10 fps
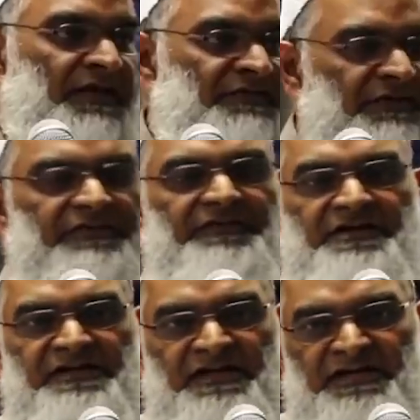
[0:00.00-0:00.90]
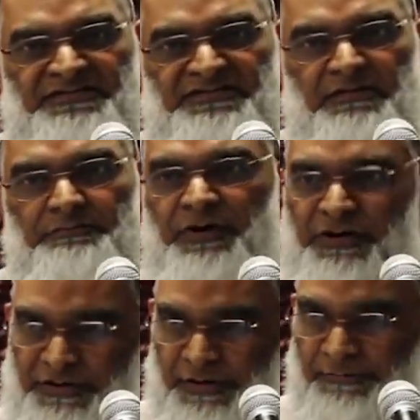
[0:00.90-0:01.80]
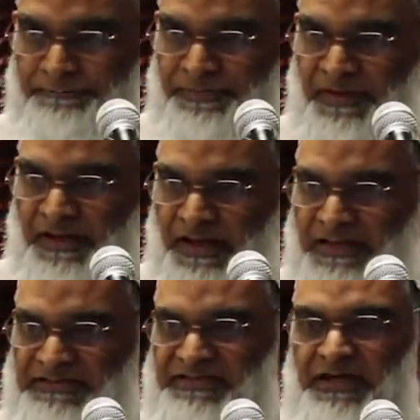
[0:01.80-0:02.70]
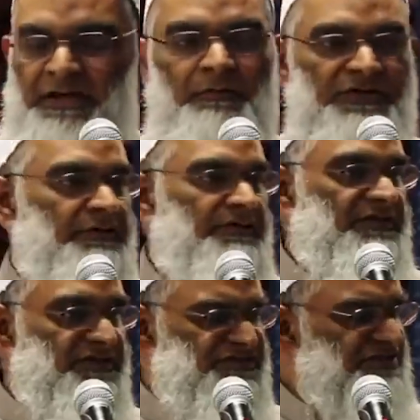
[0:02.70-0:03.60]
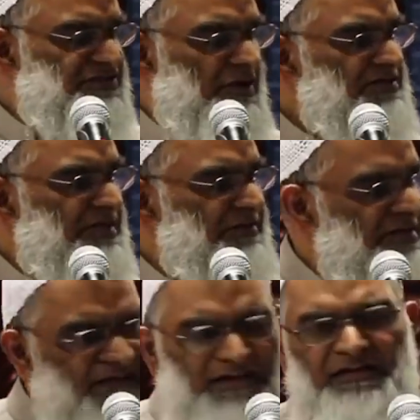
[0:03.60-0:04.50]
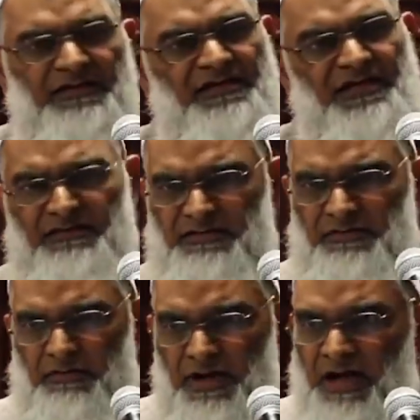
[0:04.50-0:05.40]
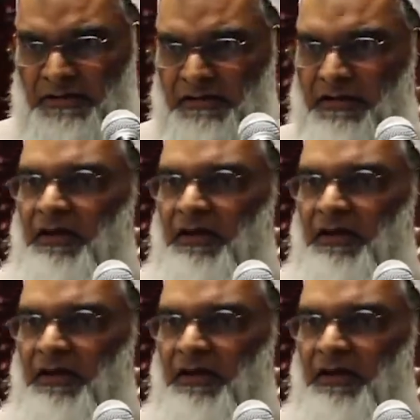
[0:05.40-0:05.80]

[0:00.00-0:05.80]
The third thing is murder. And uh, we know that this is condemned again and again in the Quran.